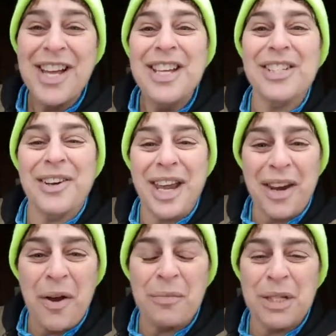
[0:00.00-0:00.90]
So I get
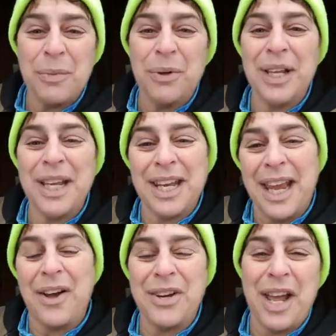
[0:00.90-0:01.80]
home this morning and I
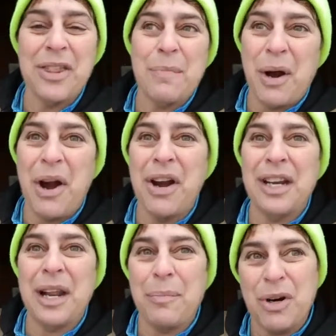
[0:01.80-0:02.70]
go down the barn
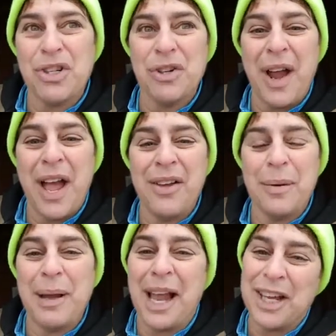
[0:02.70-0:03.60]
and I brush her out. And
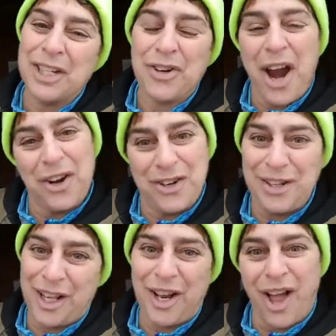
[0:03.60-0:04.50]
I'm like, I'm going to try her new
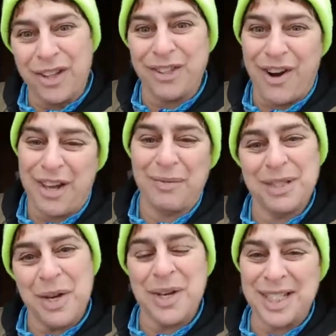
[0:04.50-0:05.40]
little halter on. I'm
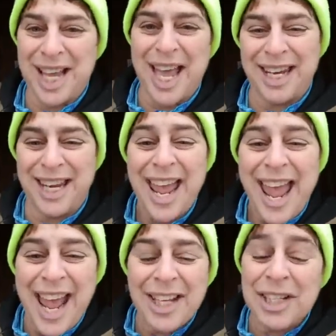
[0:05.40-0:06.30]
so excited.
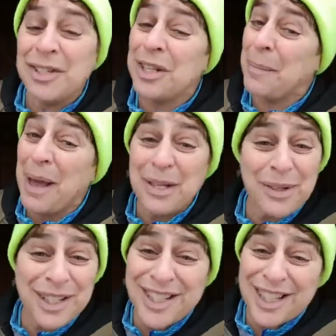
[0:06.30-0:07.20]
Hey, Susie, you might as
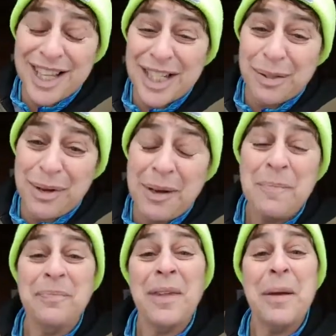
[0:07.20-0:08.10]
well listen to this one.
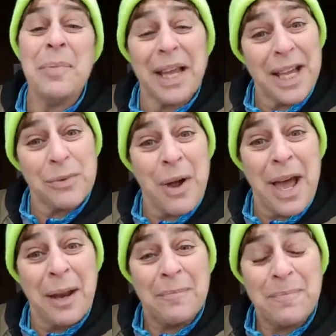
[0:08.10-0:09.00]
But guess what?